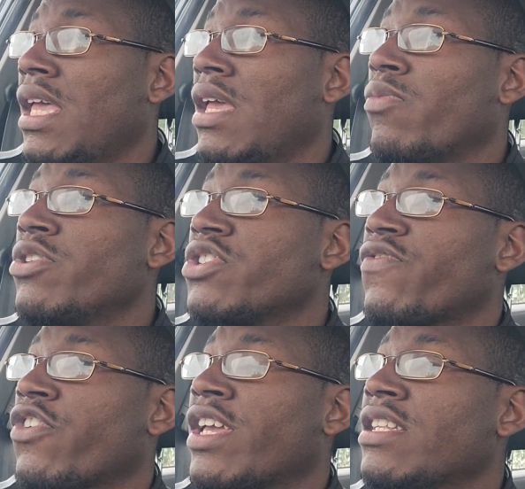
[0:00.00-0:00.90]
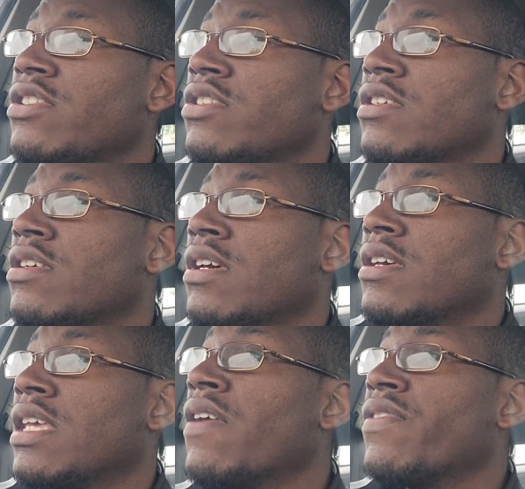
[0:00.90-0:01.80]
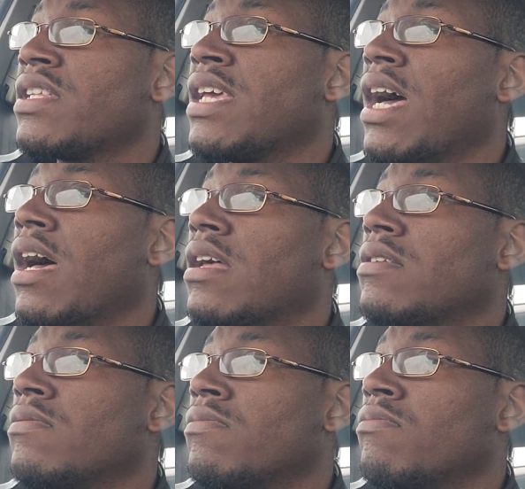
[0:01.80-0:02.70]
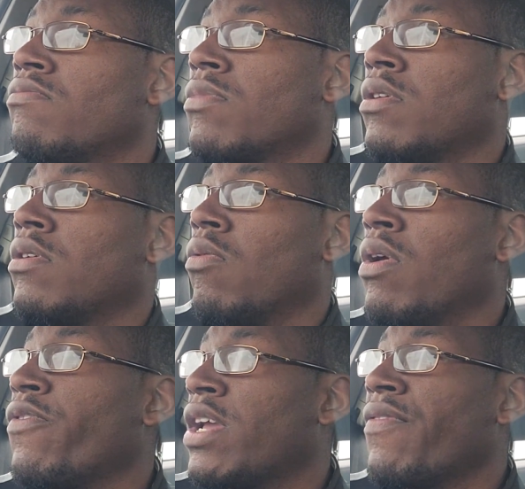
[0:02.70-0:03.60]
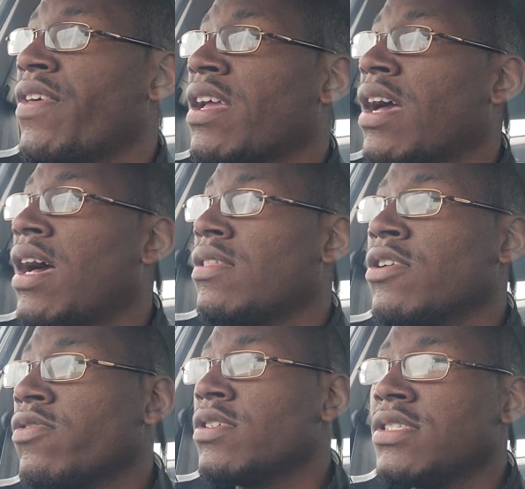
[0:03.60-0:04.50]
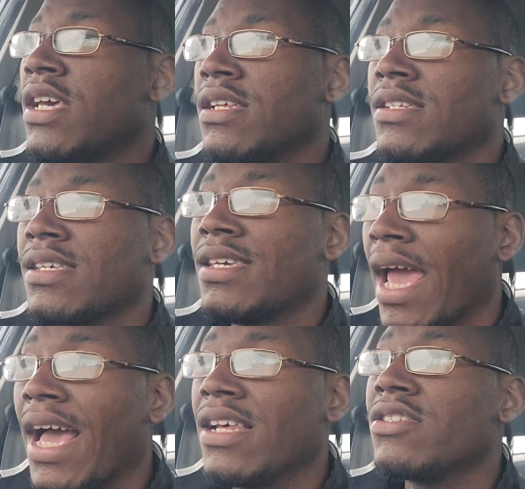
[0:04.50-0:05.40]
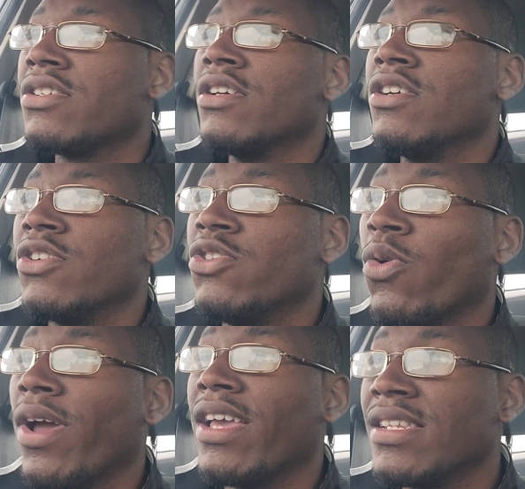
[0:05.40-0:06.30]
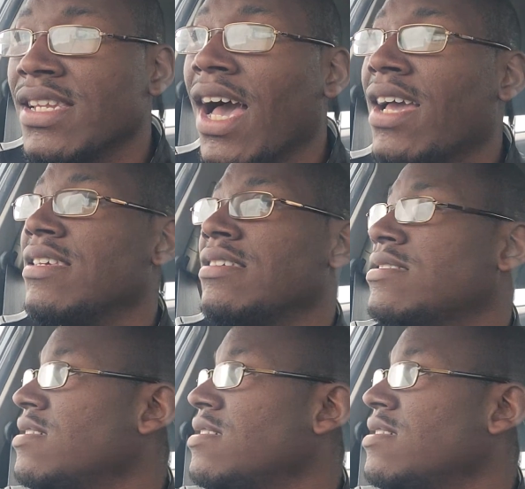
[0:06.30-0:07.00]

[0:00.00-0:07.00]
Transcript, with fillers: And we just forget to give it to God. We forget that God literally says, cast your anxiety